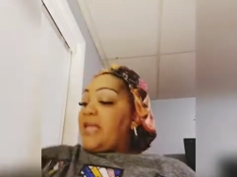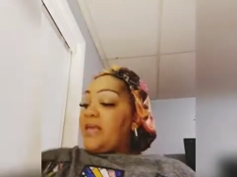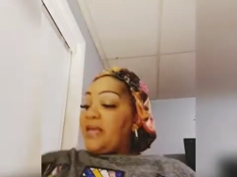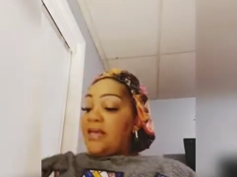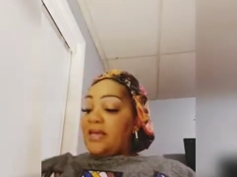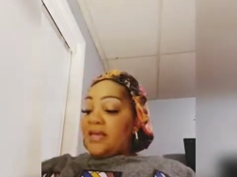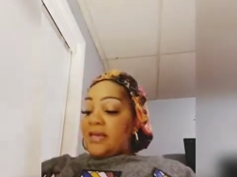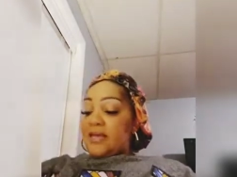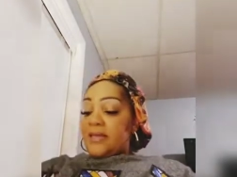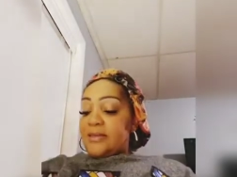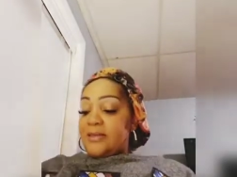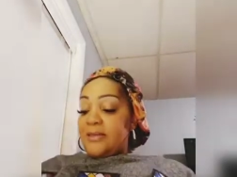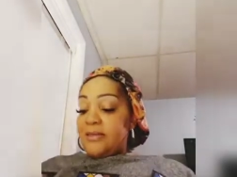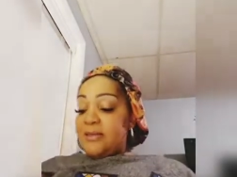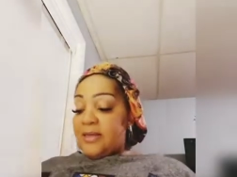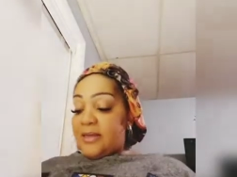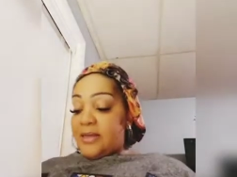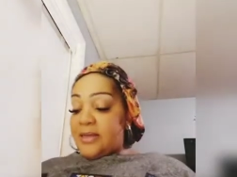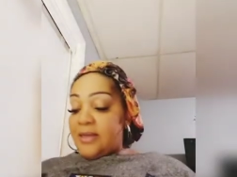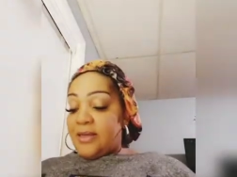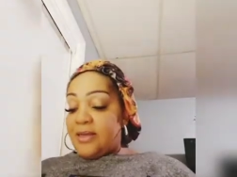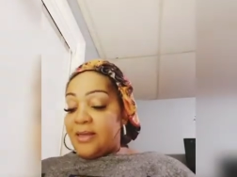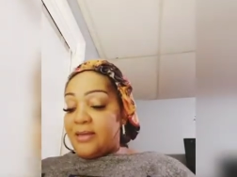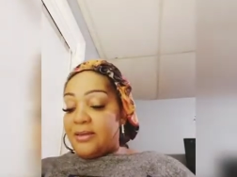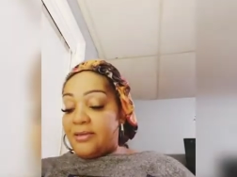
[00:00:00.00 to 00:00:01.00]
And
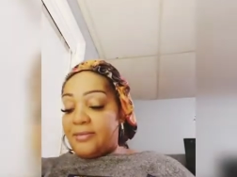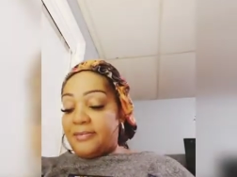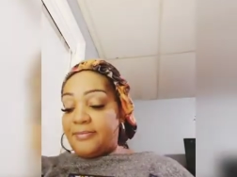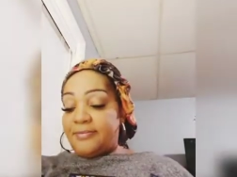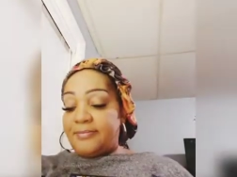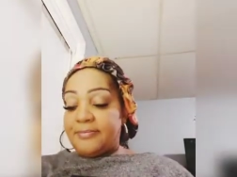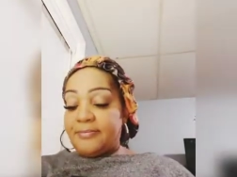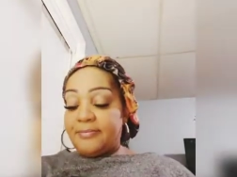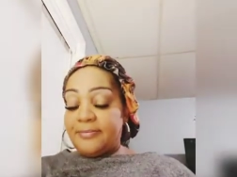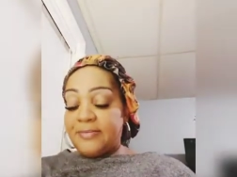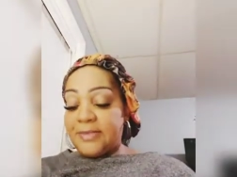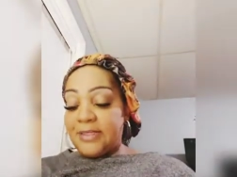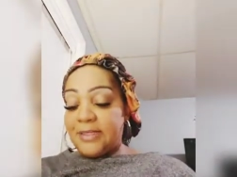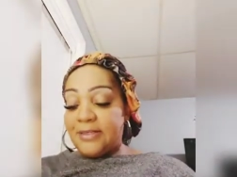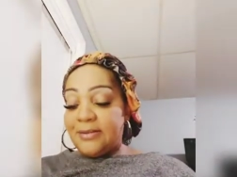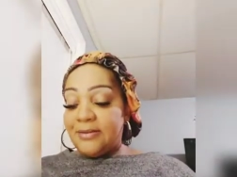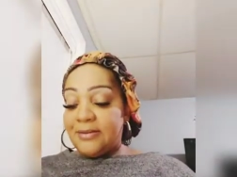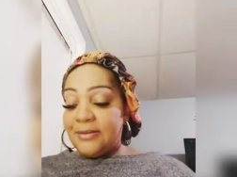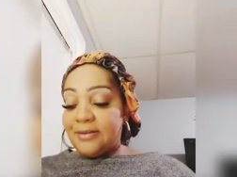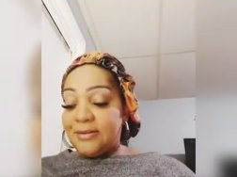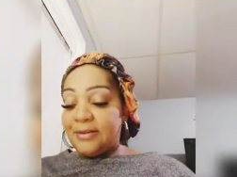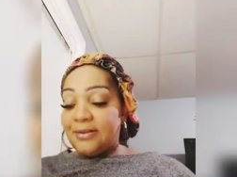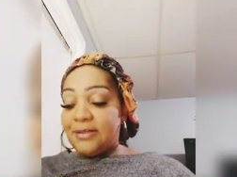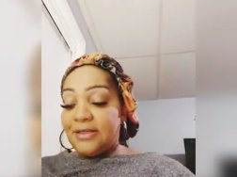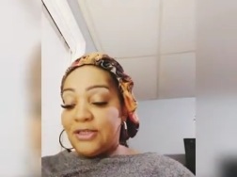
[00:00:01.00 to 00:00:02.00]
uh,
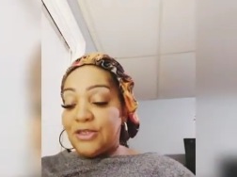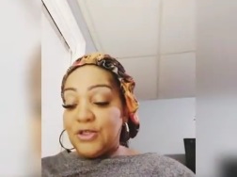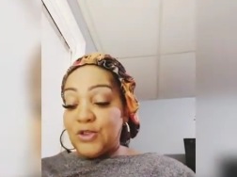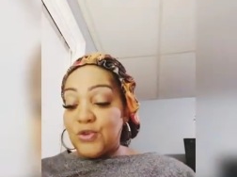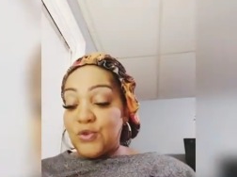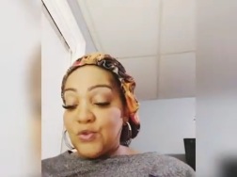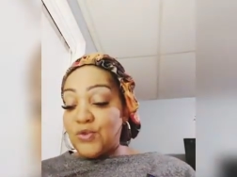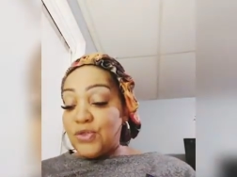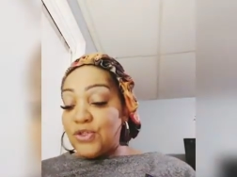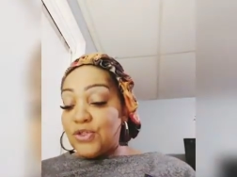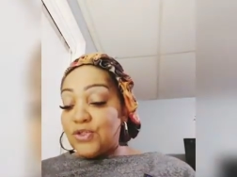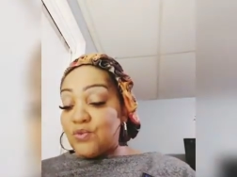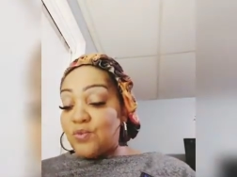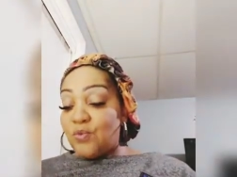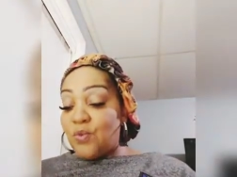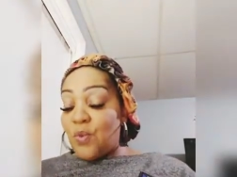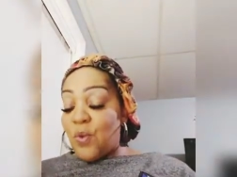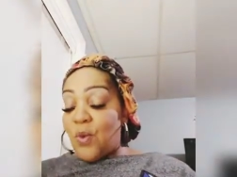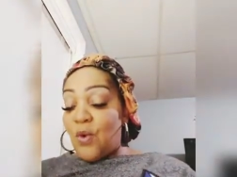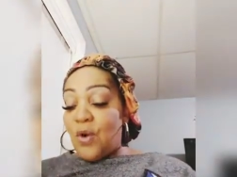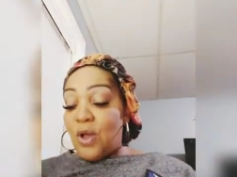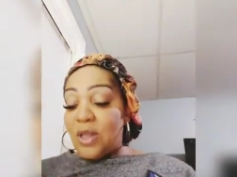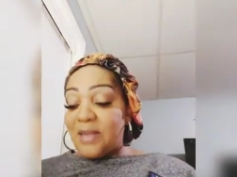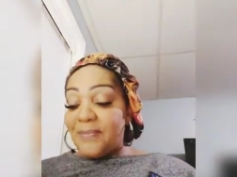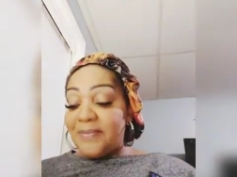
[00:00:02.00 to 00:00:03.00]
I do this
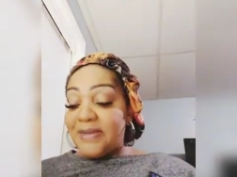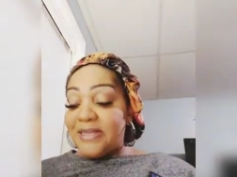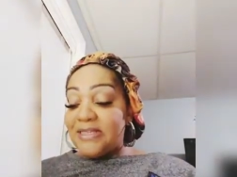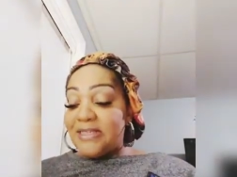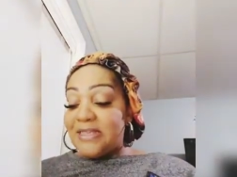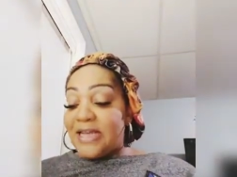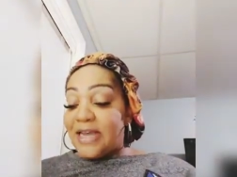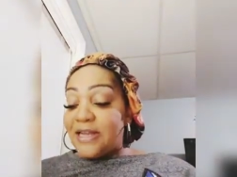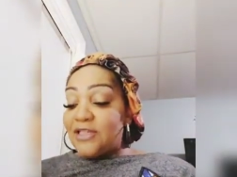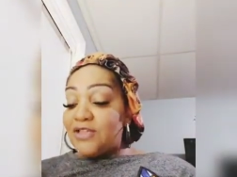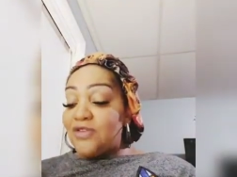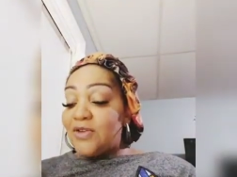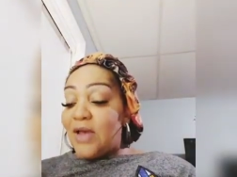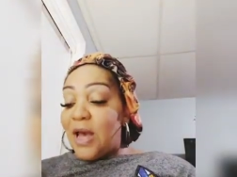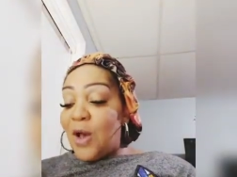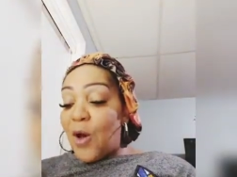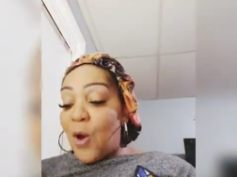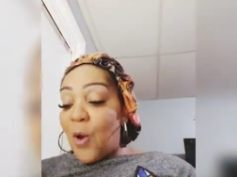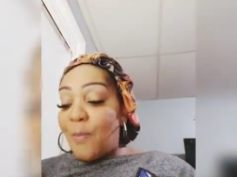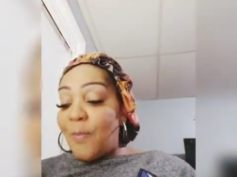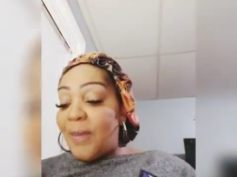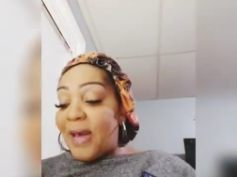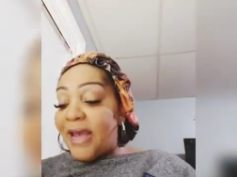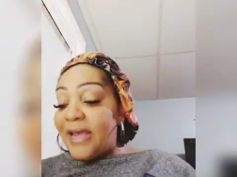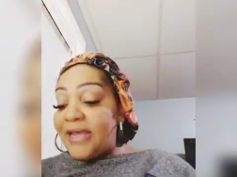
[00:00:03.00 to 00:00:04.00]
wall. I'm excited. So I
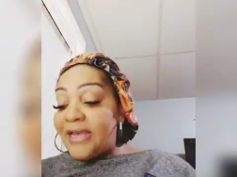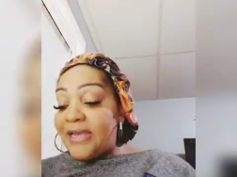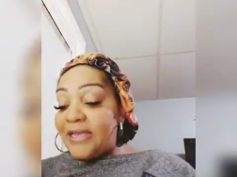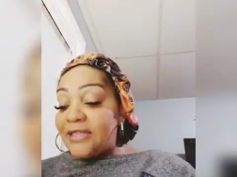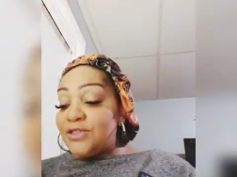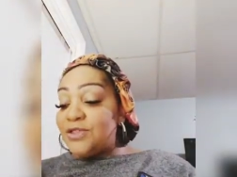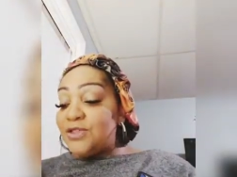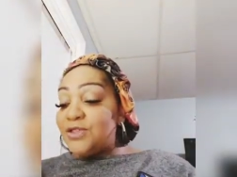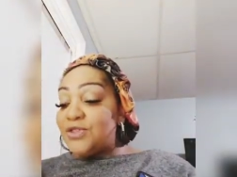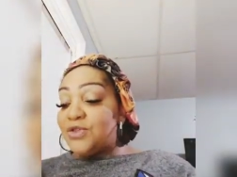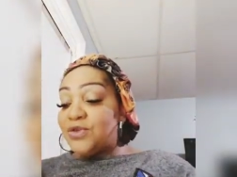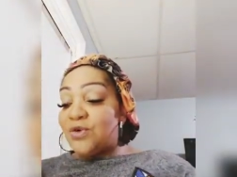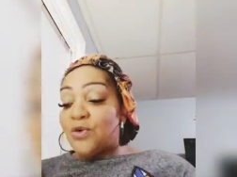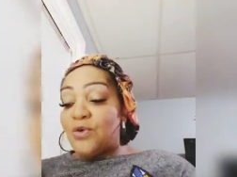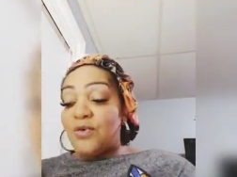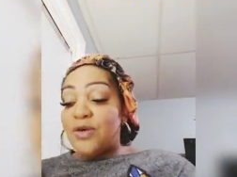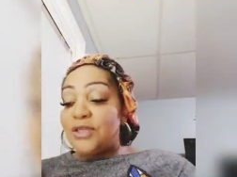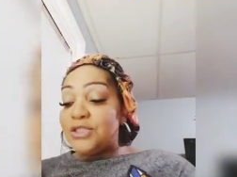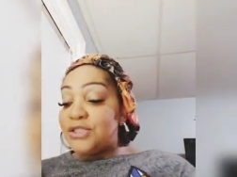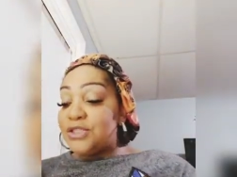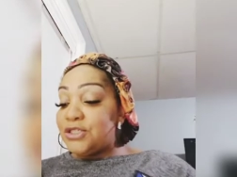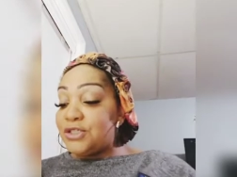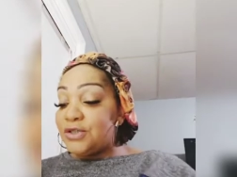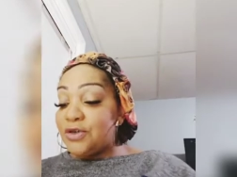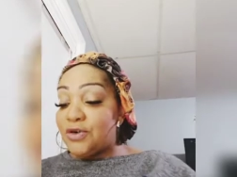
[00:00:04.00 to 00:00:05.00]
hope I answered your
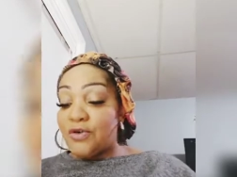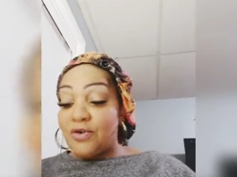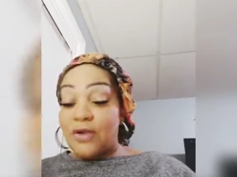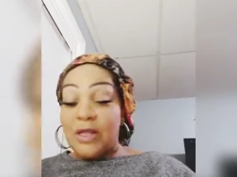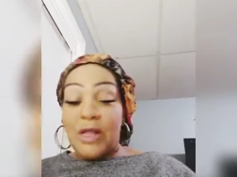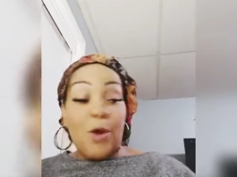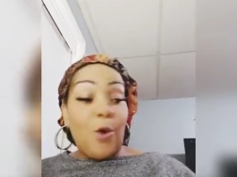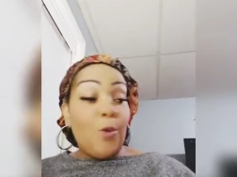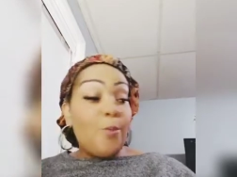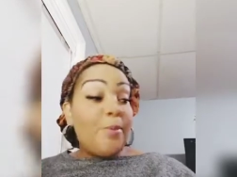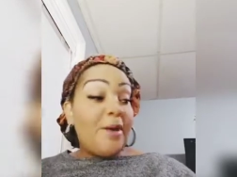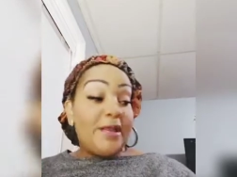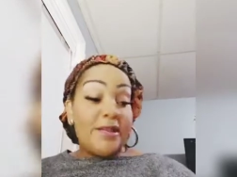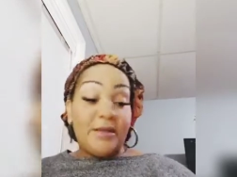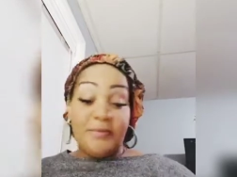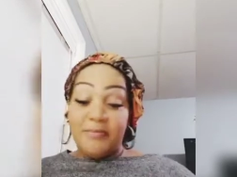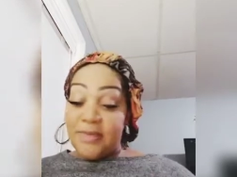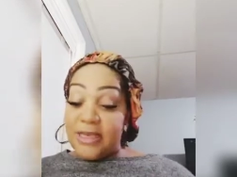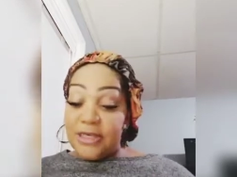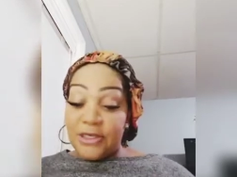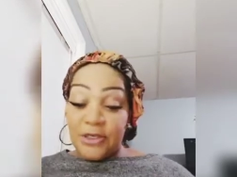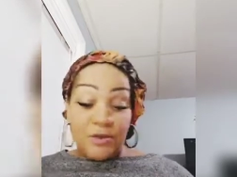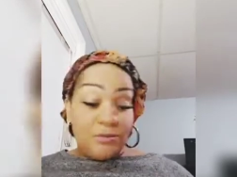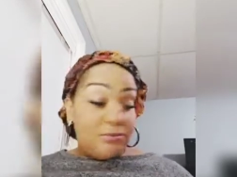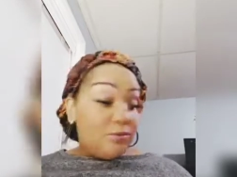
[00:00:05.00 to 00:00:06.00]
question, girl. I hope I didn't
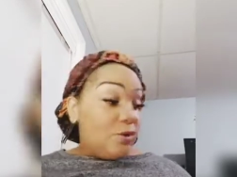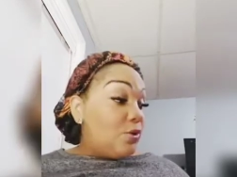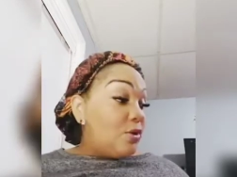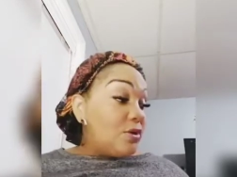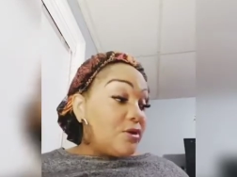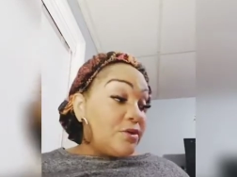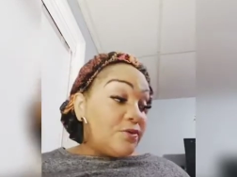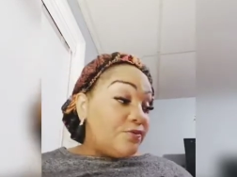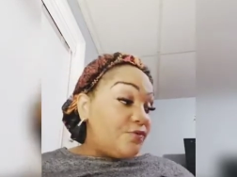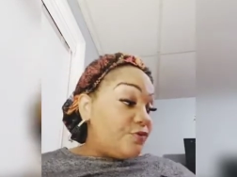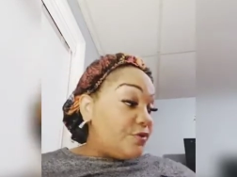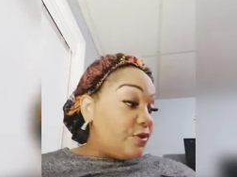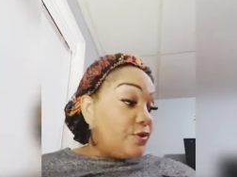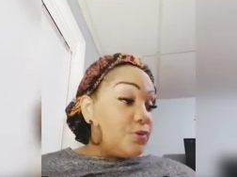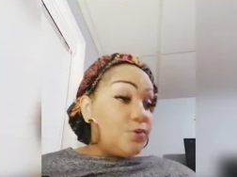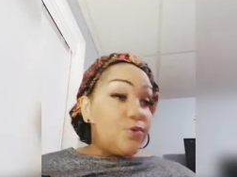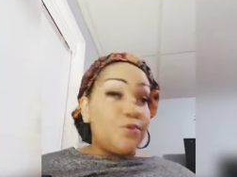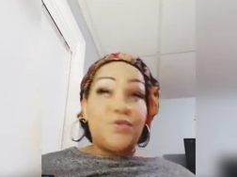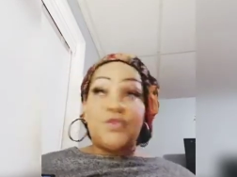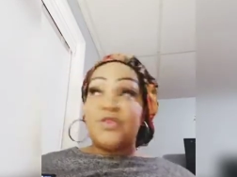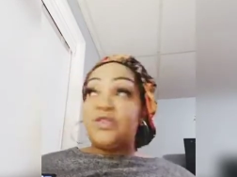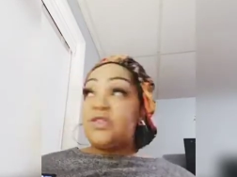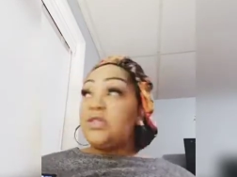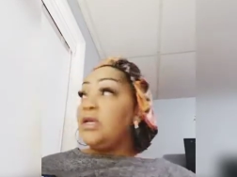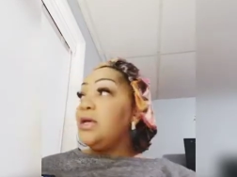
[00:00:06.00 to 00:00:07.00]
make you more
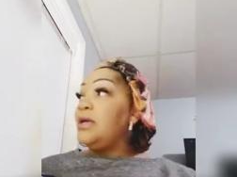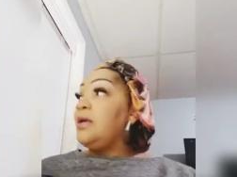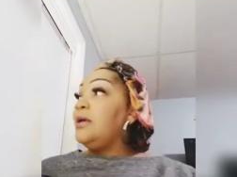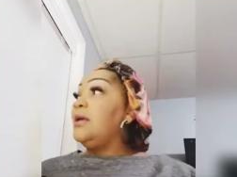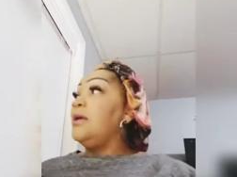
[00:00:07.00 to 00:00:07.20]
confused.